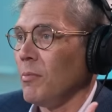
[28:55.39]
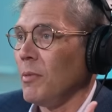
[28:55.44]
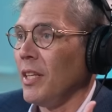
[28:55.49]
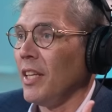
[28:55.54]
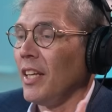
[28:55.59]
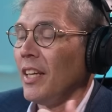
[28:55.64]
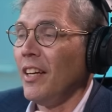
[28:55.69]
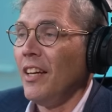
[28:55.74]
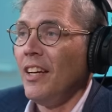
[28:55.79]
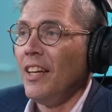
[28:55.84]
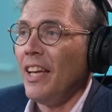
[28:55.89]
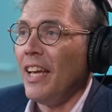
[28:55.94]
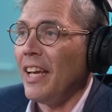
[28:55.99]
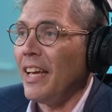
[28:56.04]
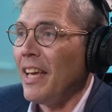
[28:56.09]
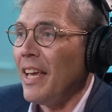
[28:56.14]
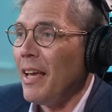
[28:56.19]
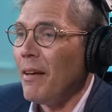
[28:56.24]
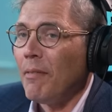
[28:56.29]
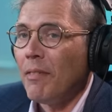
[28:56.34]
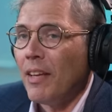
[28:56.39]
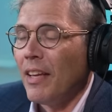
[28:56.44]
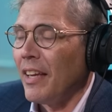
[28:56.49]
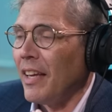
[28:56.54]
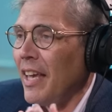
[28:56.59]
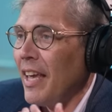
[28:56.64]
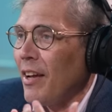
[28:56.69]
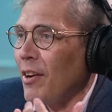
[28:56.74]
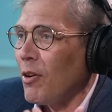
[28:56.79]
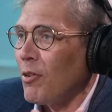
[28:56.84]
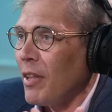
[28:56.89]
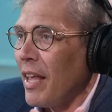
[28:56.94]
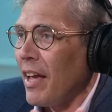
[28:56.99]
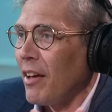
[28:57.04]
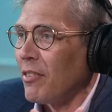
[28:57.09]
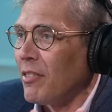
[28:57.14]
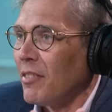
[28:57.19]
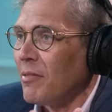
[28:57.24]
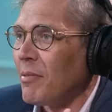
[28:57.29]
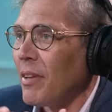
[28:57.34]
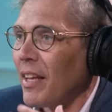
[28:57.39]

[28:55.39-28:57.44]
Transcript: meaning it can't it can't go down.